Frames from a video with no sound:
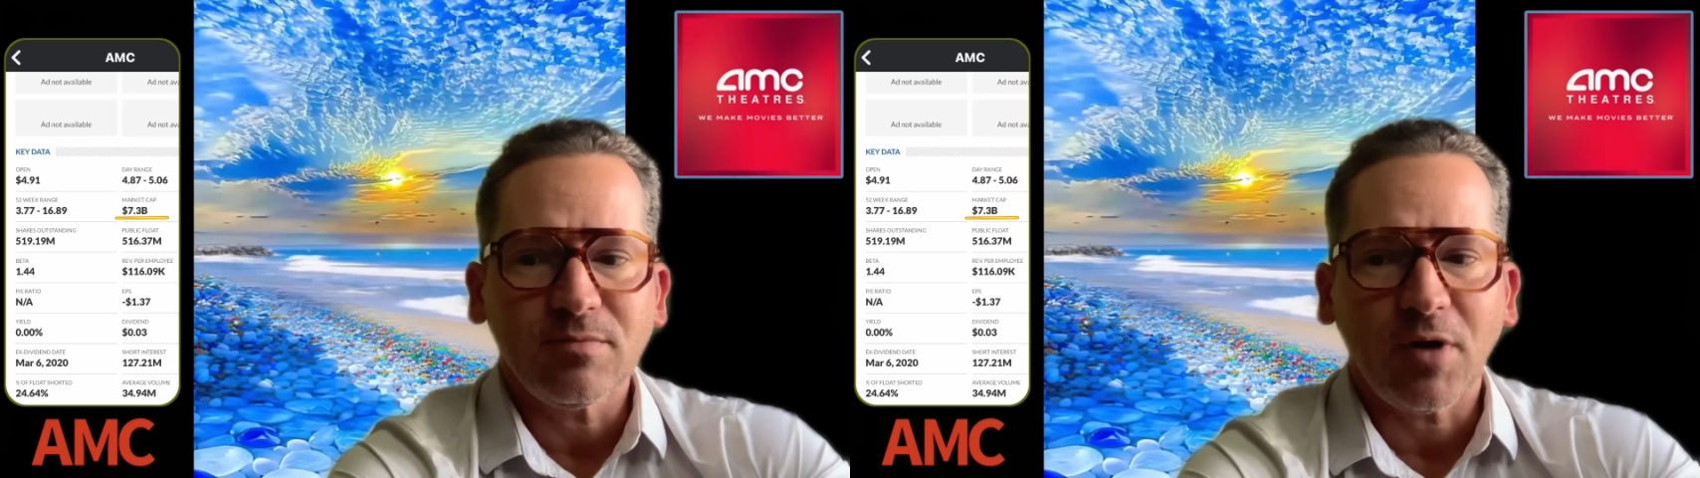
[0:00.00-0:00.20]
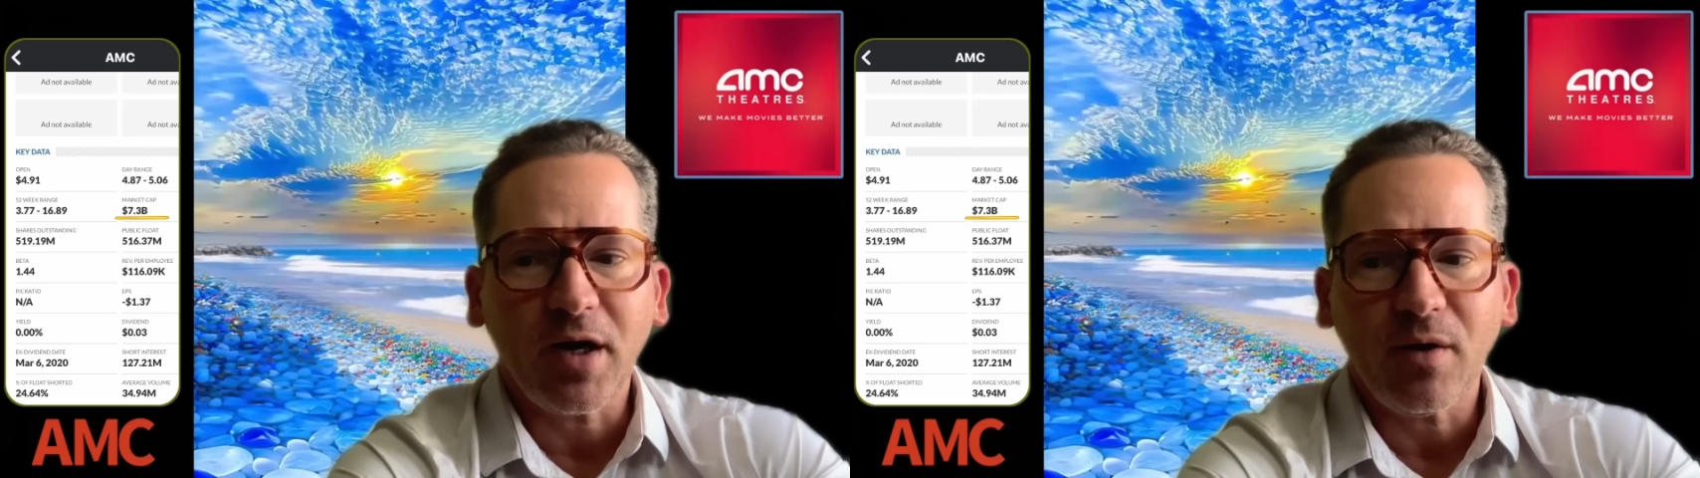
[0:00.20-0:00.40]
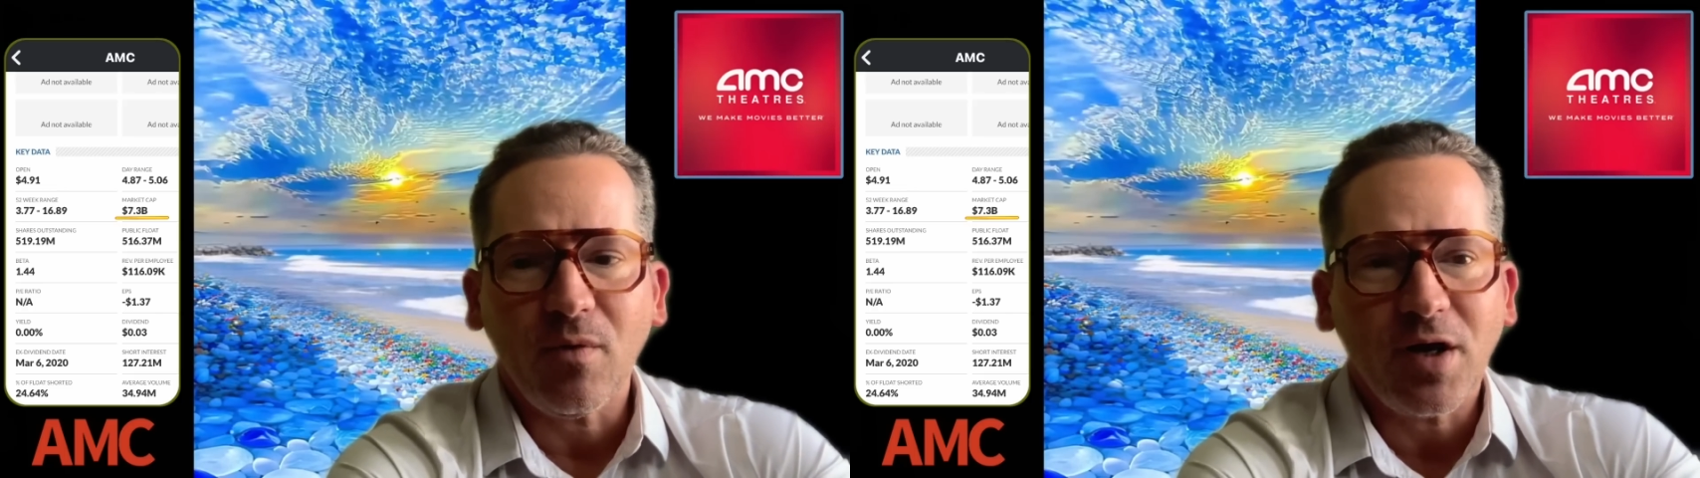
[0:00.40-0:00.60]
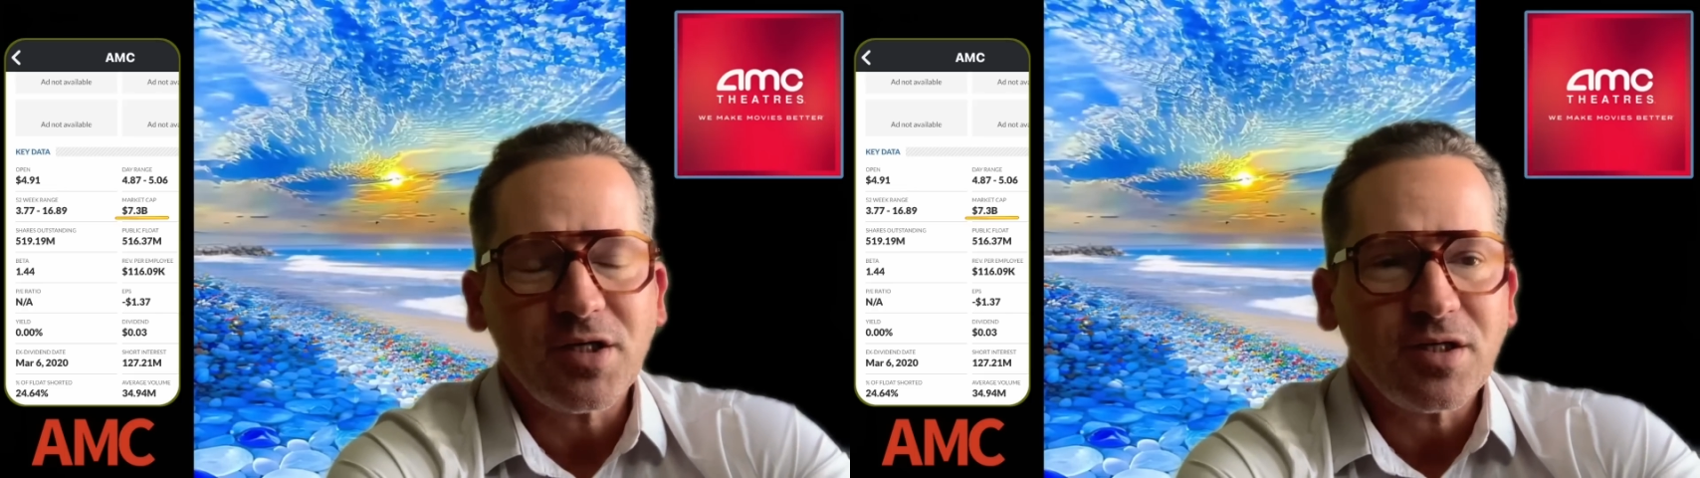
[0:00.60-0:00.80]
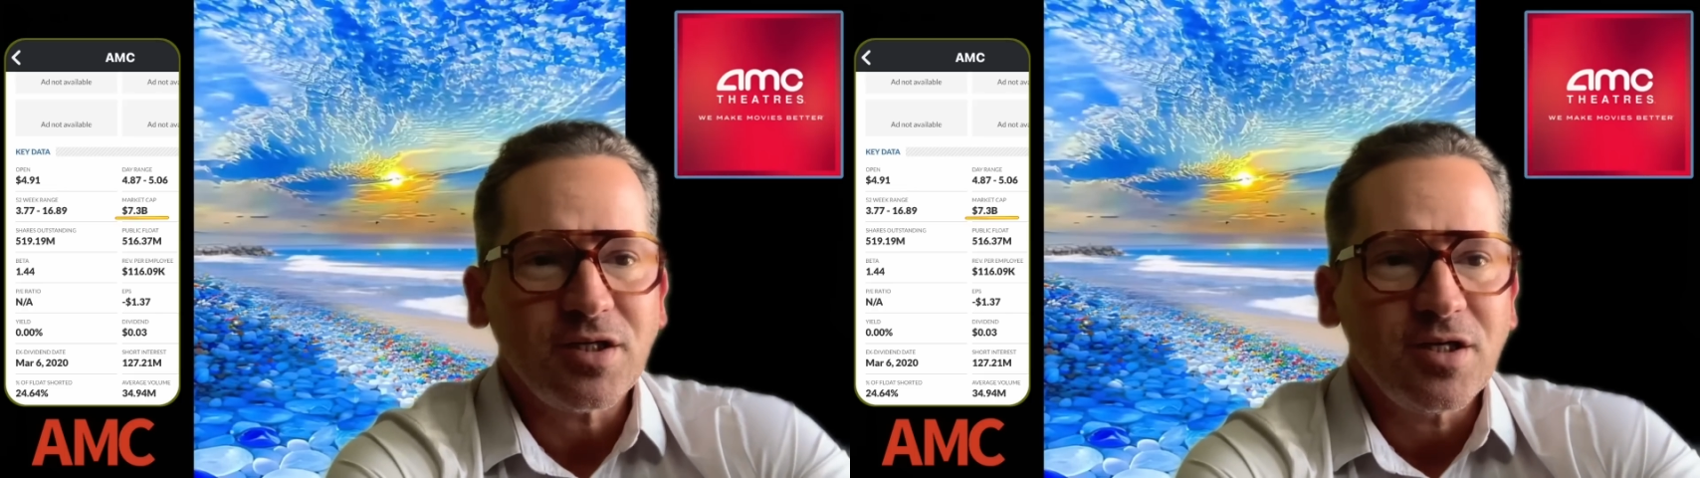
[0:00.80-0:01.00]

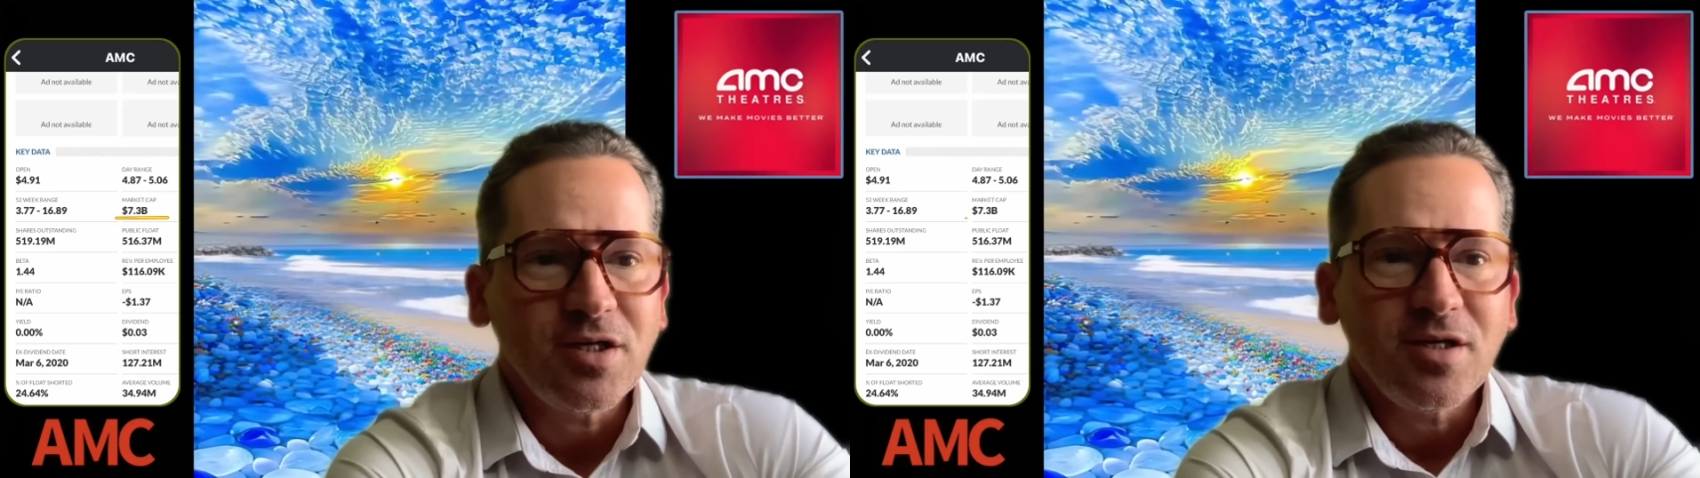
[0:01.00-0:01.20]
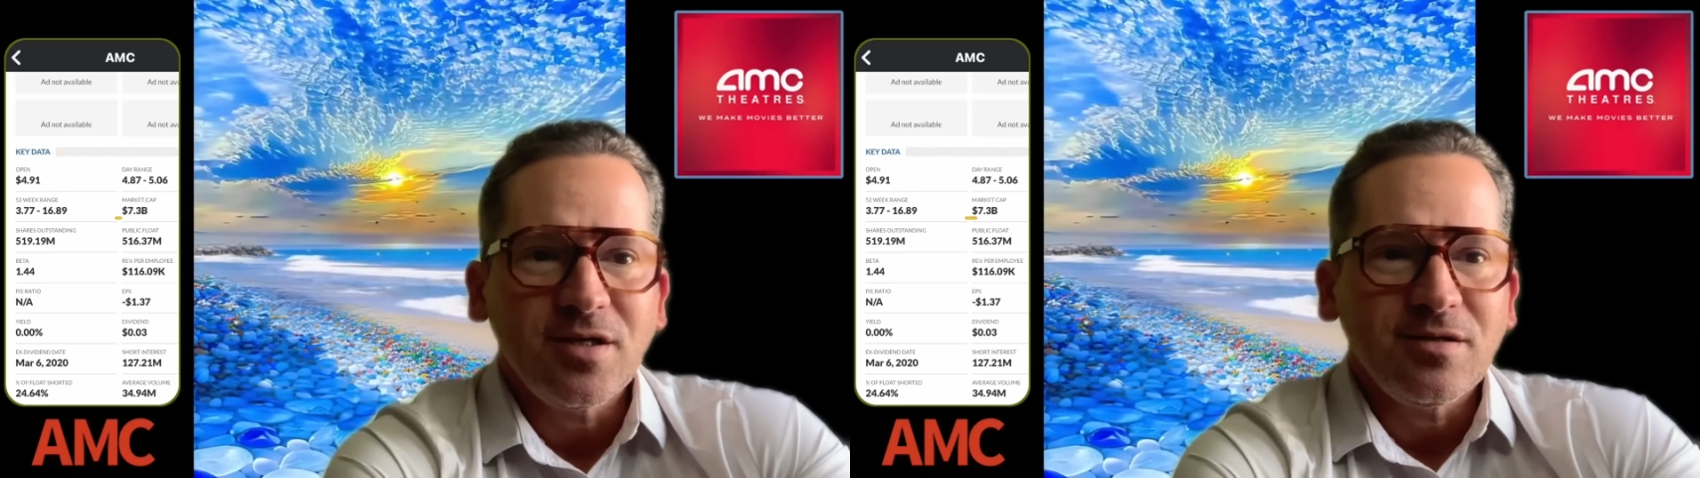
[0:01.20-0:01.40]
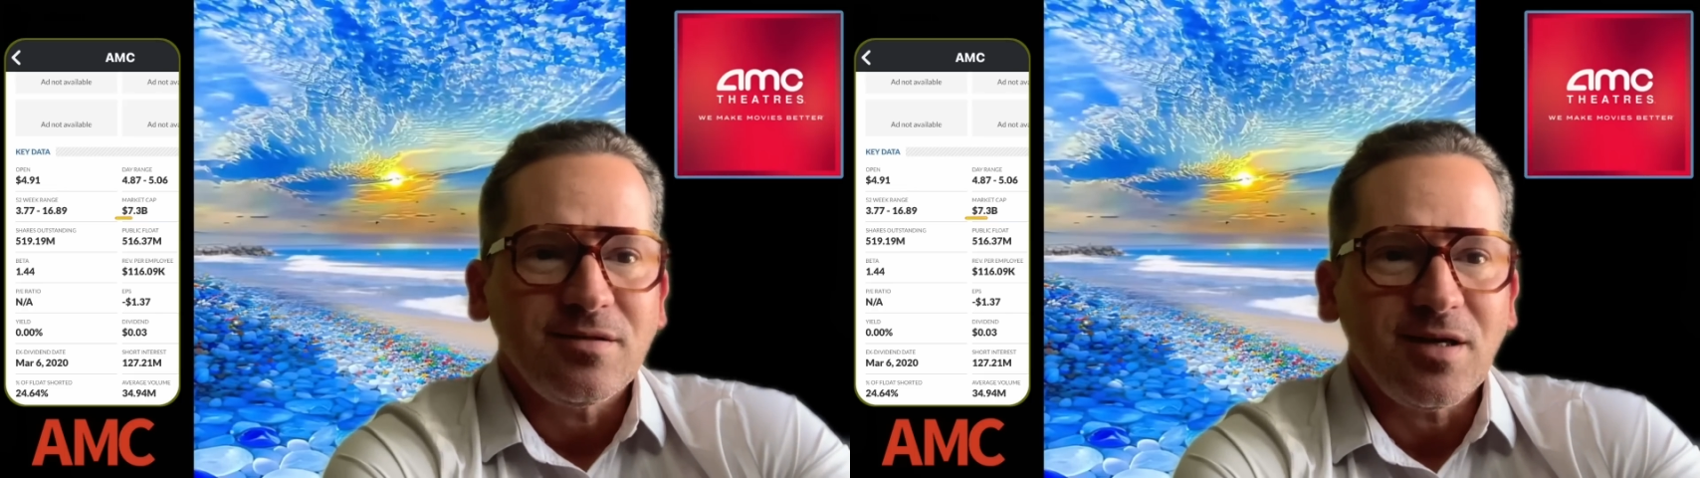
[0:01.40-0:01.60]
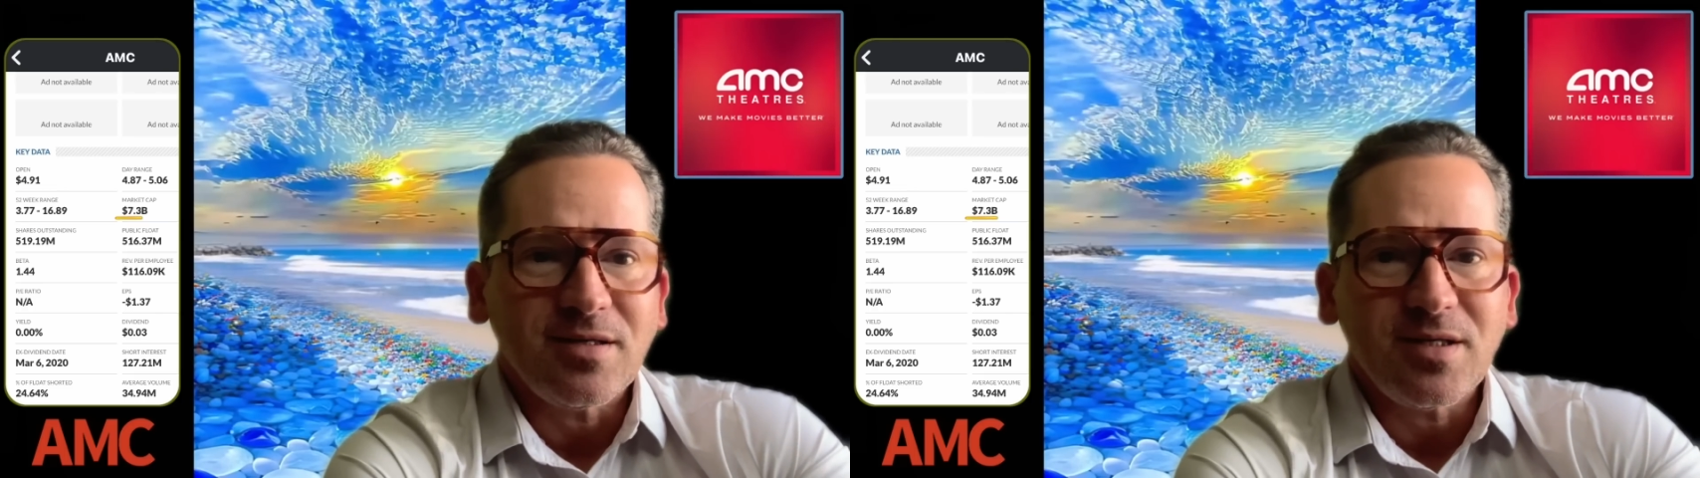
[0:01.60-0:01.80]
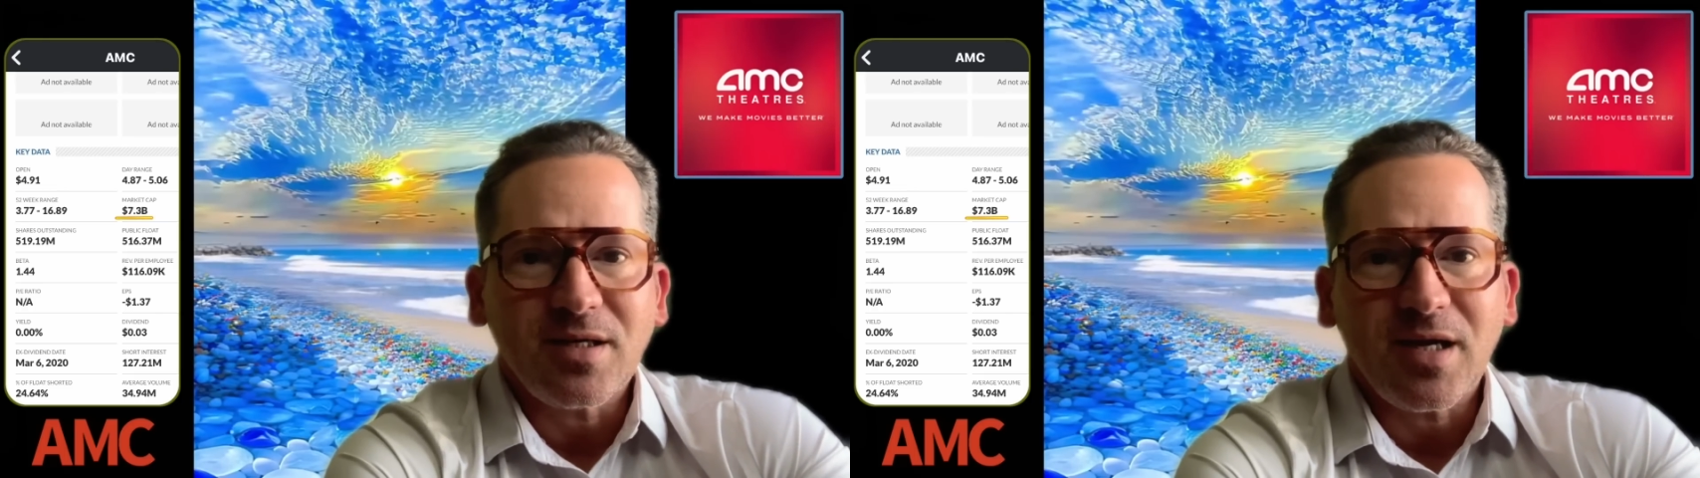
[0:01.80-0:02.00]
MarketWatch doesn't